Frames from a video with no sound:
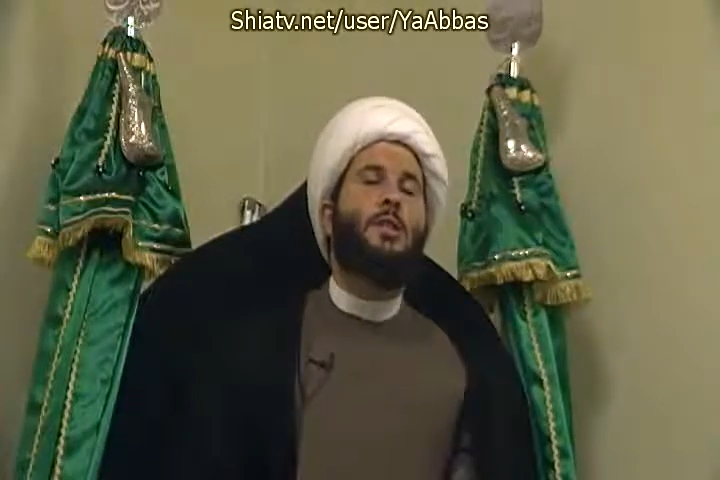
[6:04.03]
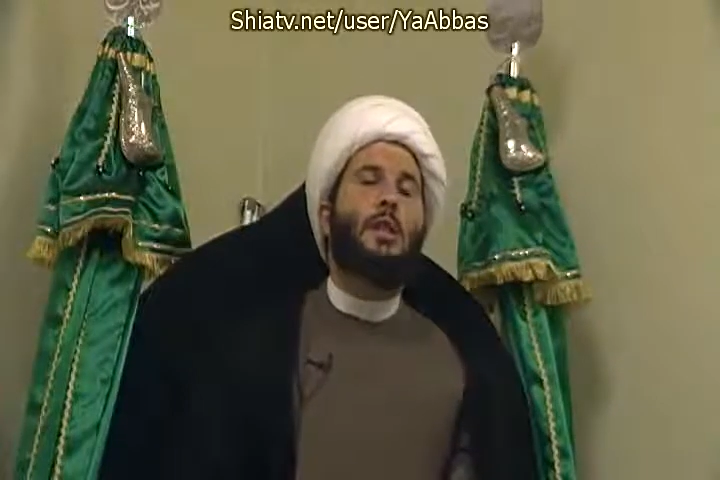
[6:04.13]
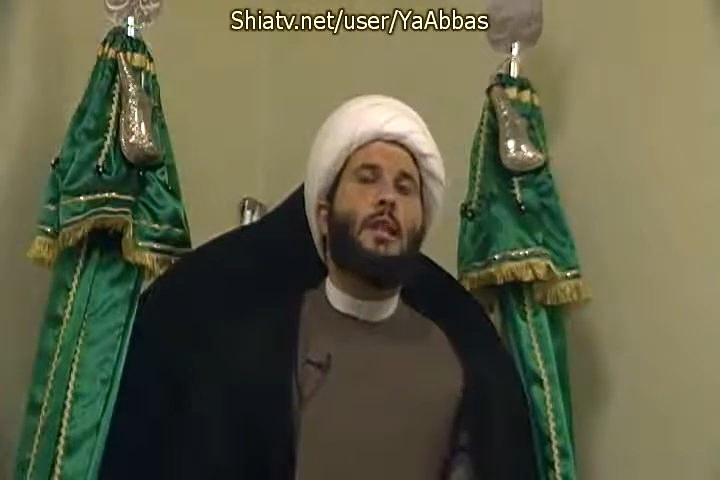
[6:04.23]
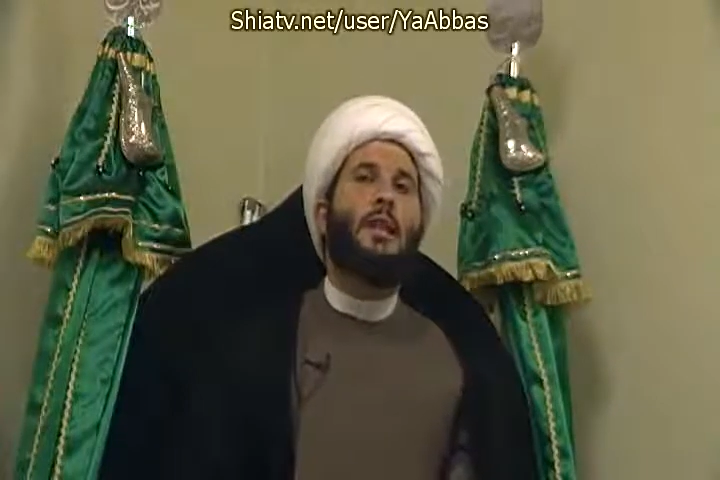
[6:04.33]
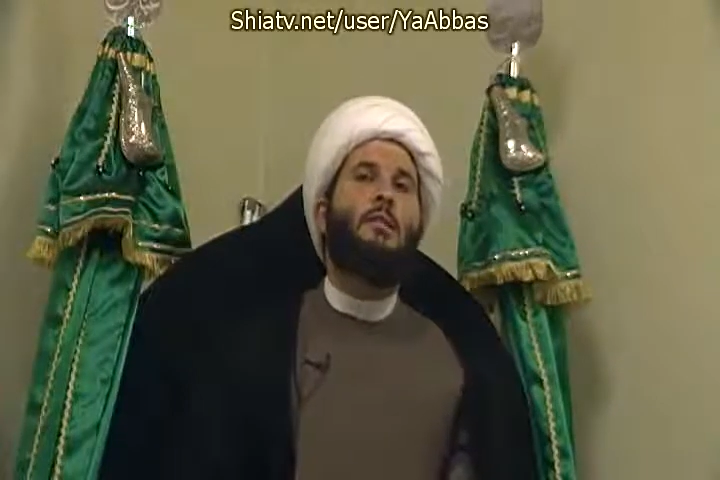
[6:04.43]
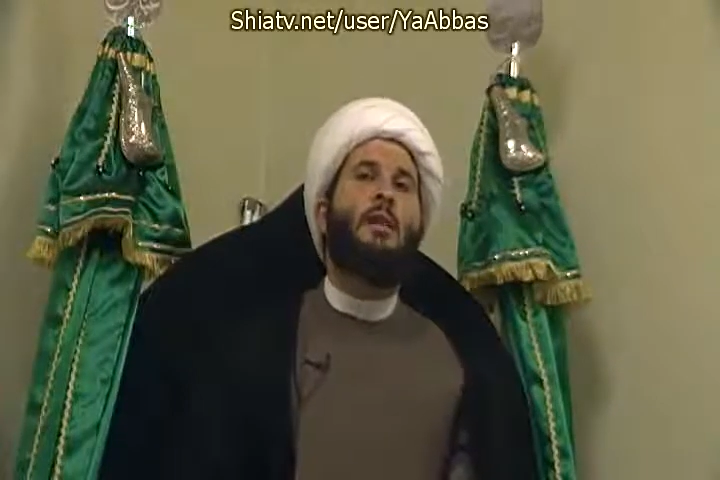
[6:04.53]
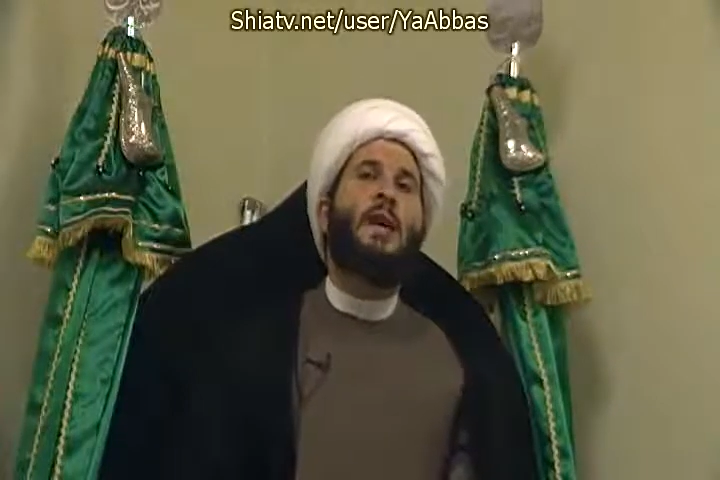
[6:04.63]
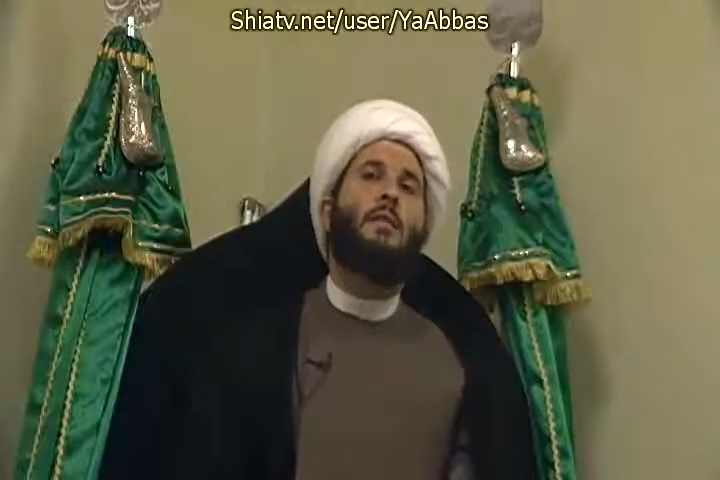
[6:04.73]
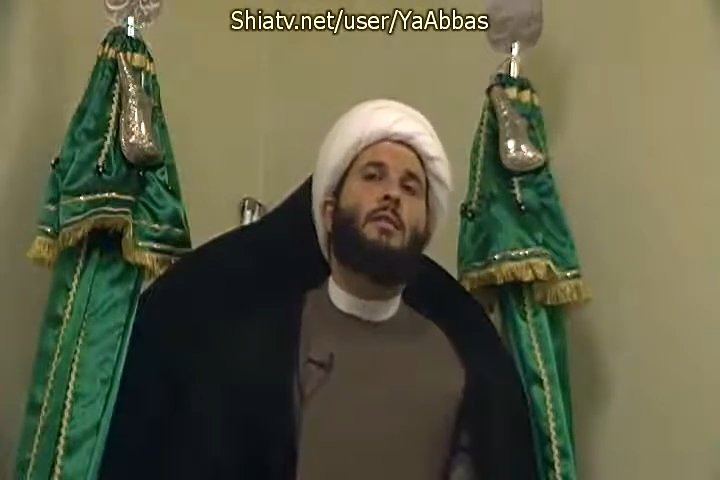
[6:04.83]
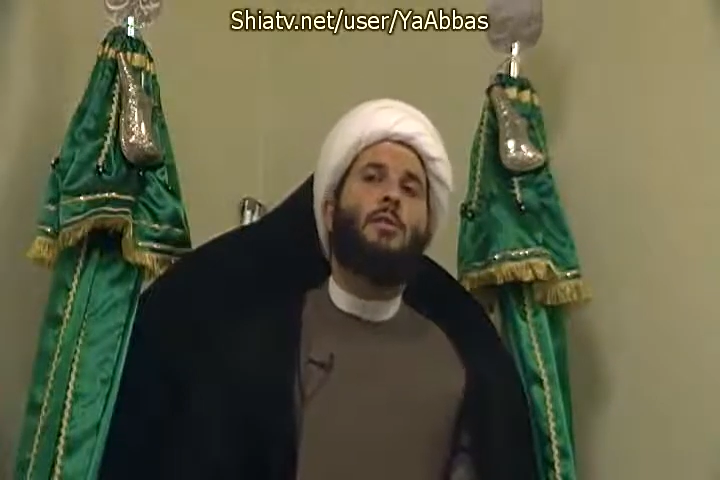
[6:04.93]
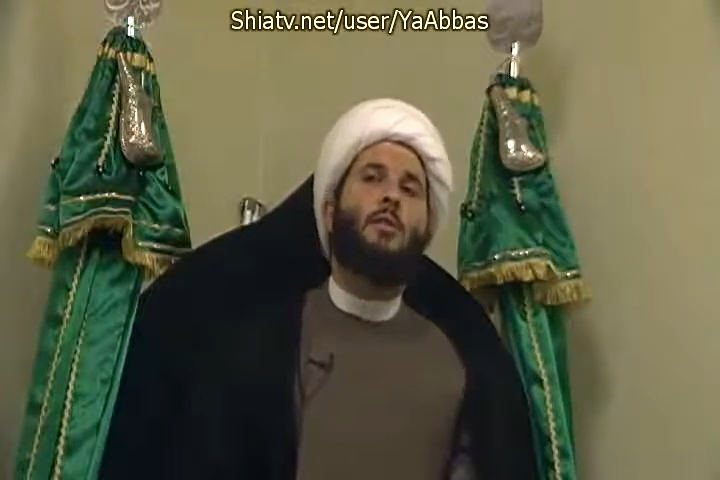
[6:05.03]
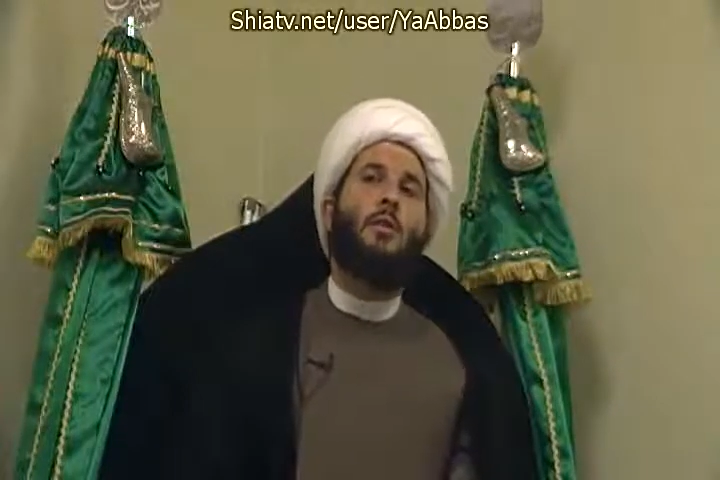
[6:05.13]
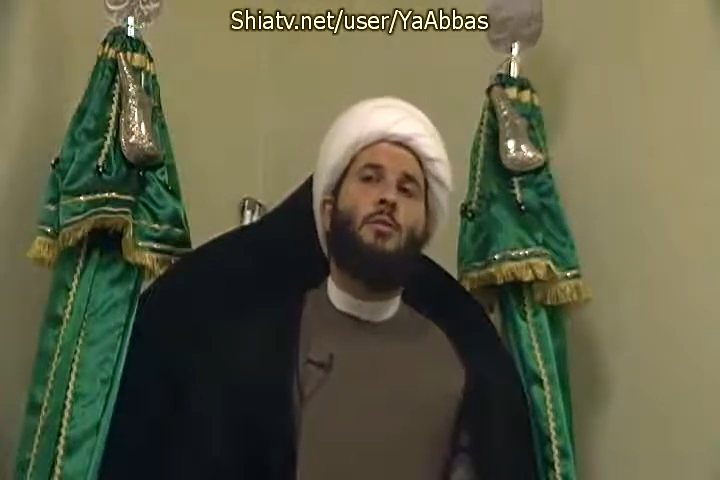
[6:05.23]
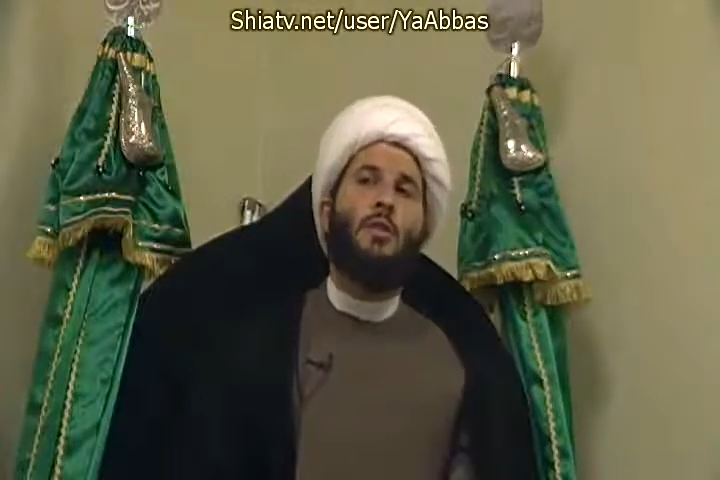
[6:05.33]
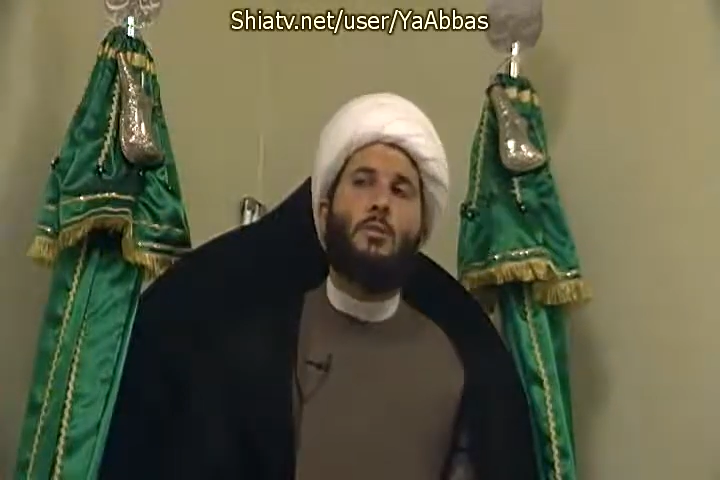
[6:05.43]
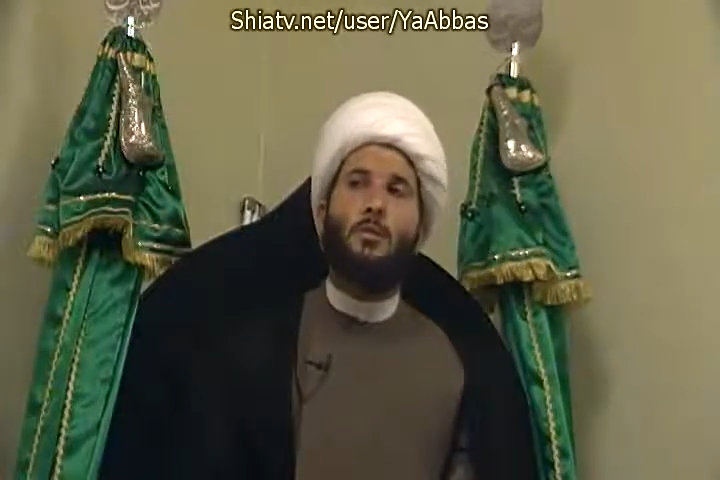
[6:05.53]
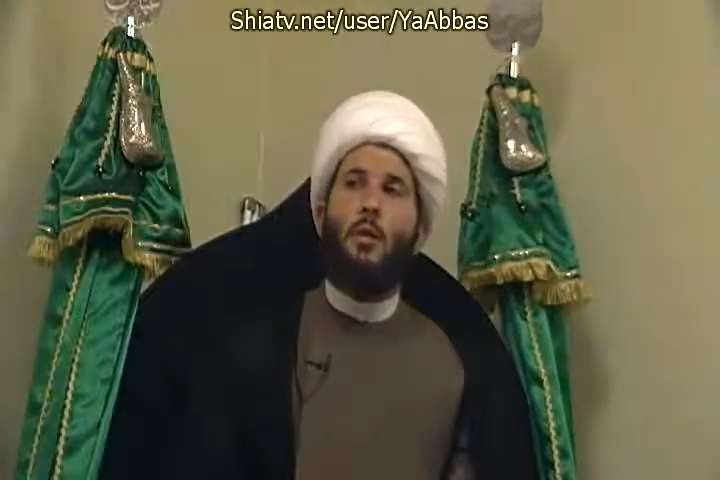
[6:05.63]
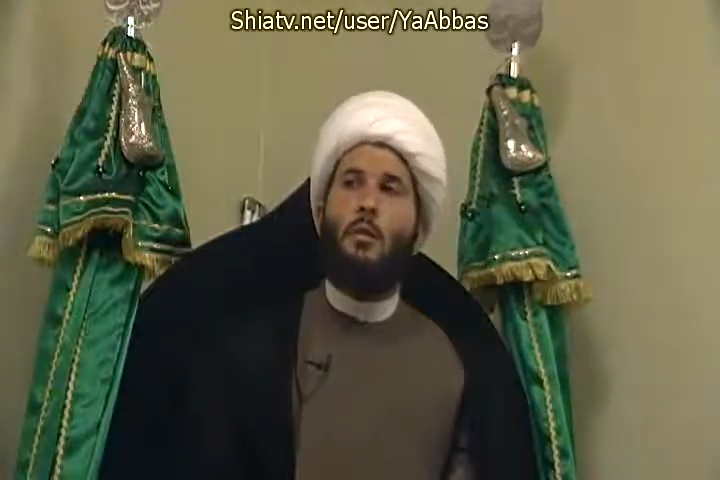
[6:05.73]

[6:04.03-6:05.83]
to take advantage of this